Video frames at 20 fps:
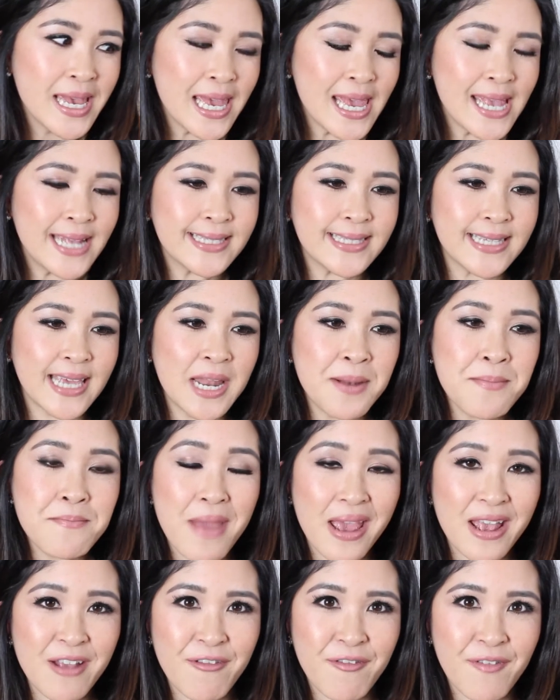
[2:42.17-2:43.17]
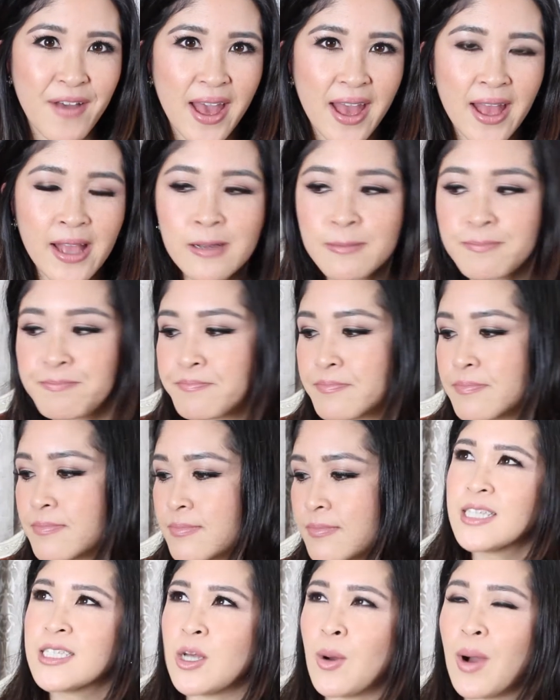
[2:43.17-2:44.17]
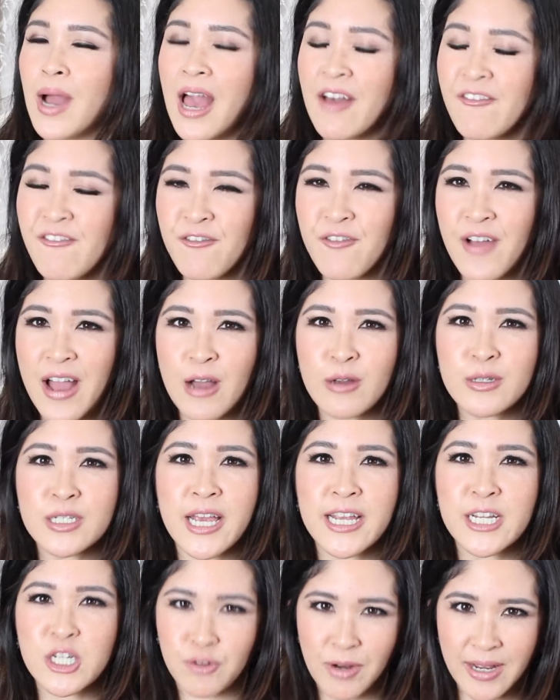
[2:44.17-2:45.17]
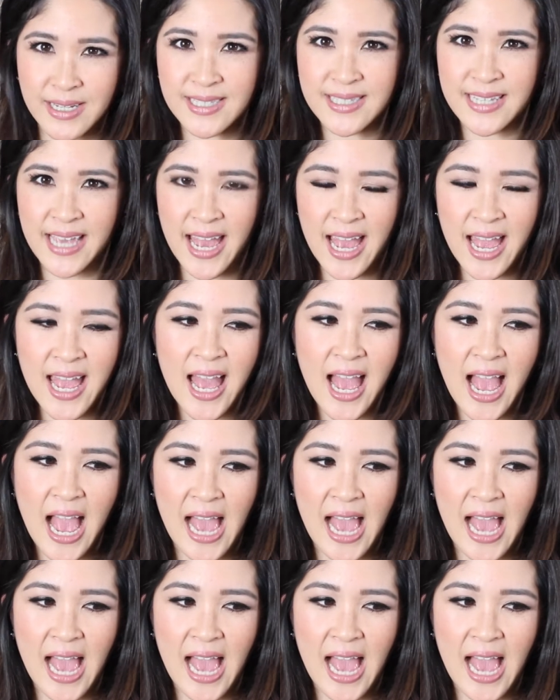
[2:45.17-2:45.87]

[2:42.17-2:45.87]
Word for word: It's in Mayfair so I haven't found a dress yet